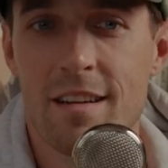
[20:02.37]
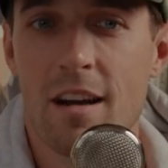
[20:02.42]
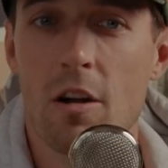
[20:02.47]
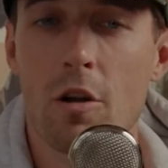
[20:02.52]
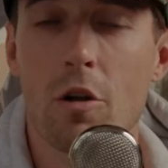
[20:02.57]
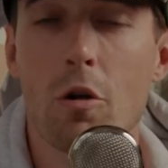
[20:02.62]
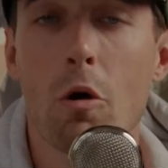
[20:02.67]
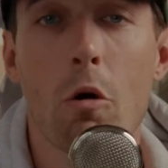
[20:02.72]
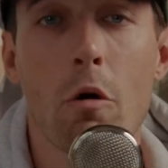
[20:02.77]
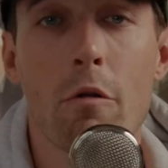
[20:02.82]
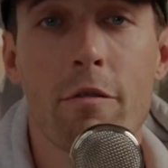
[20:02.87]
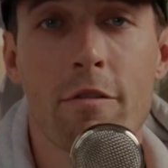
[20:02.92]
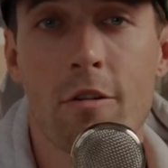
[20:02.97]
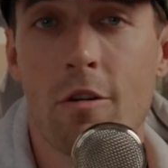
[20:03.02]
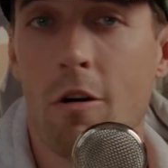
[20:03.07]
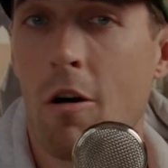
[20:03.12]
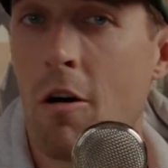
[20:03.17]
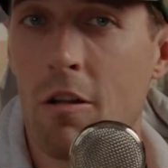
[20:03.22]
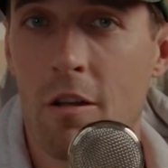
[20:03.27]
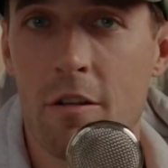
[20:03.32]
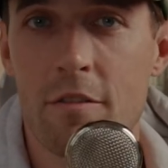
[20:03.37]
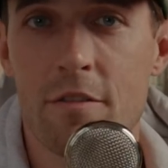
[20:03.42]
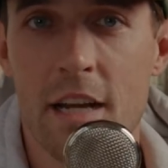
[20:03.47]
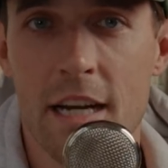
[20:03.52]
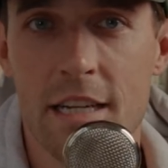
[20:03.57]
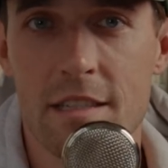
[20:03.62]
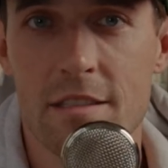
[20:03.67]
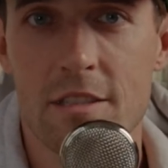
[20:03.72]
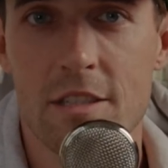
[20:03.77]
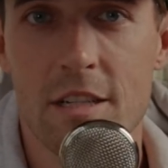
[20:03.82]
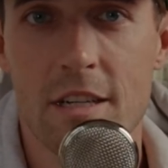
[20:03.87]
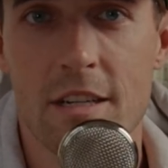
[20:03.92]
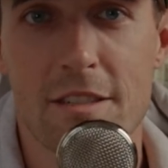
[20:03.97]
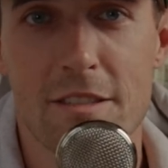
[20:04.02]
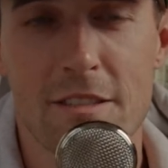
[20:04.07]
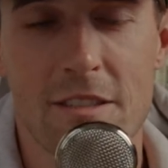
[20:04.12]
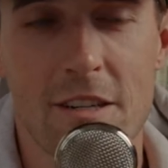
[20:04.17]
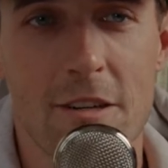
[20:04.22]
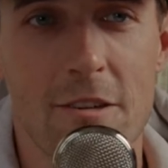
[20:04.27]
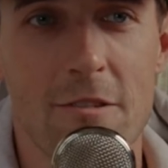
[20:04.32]
a goal for all of next year.
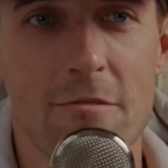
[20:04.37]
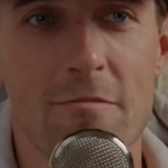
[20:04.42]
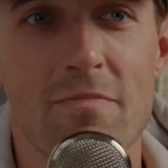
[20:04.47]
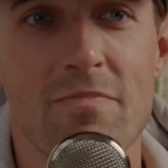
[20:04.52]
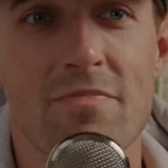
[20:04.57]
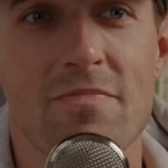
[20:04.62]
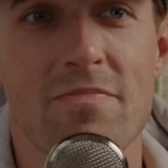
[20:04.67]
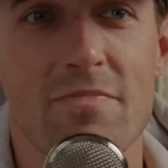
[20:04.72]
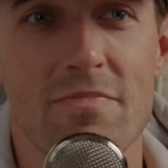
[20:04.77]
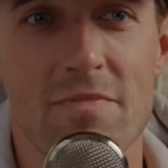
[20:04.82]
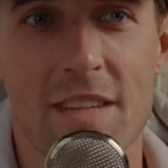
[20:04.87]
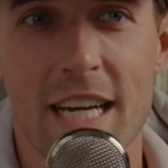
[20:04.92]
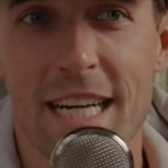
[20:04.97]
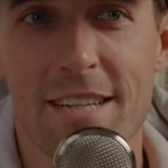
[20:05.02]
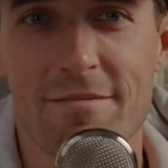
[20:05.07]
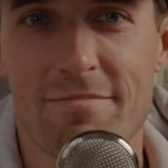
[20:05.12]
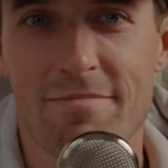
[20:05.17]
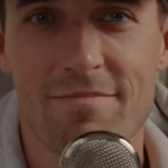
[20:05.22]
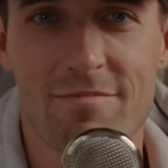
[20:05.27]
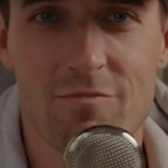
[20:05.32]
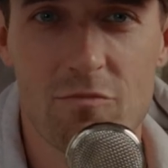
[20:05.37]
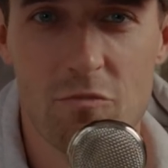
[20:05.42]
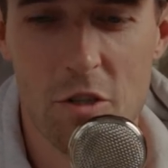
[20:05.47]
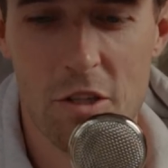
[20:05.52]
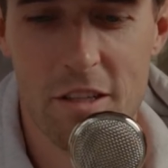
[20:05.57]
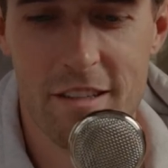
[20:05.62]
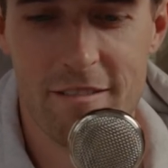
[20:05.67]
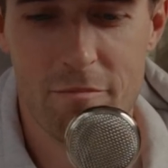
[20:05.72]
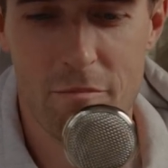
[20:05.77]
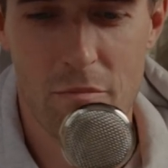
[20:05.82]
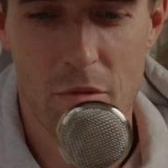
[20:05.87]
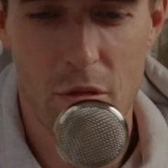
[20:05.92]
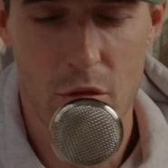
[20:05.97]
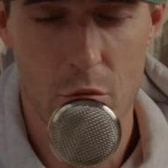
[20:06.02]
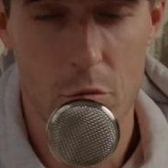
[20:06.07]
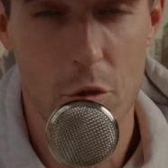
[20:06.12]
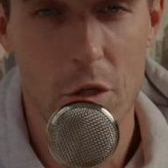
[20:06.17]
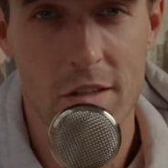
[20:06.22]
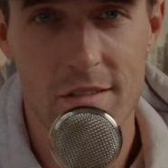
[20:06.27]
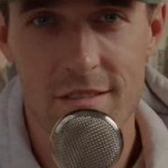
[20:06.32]
So yeah, I'm really
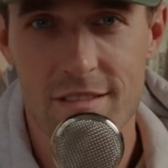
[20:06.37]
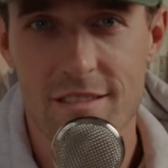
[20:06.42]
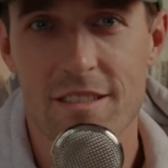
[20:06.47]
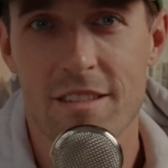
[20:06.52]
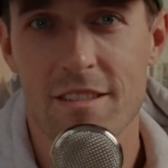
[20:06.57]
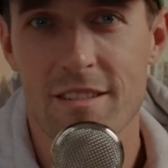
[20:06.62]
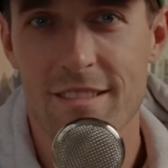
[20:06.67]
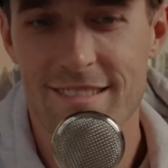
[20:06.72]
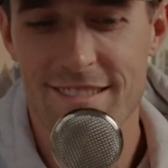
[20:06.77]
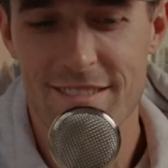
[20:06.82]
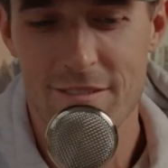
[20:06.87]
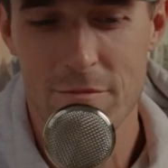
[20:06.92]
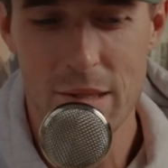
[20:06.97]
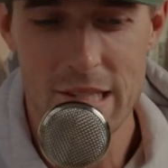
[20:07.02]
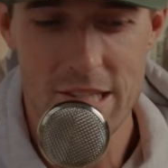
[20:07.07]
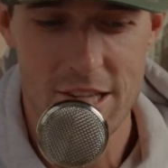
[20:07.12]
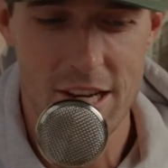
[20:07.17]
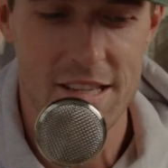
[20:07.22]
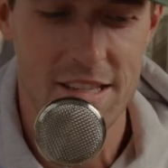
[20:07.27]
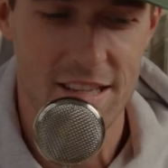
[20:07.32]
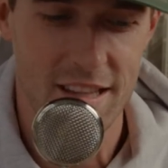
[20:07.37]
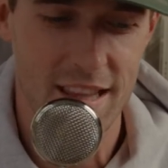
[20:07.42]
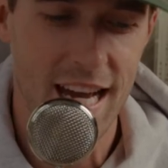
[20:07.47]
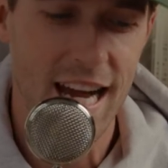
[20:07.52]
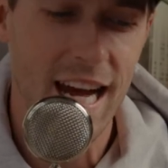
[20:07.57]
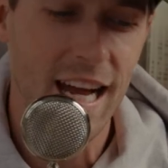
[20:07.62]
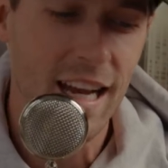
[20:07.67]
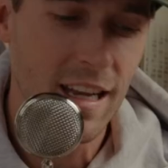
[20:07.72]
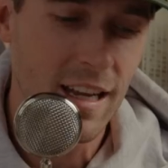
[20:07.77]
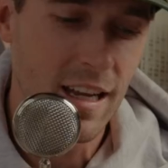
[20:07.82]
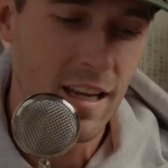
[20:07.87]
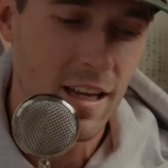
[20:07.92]
thrilled to be chasing that.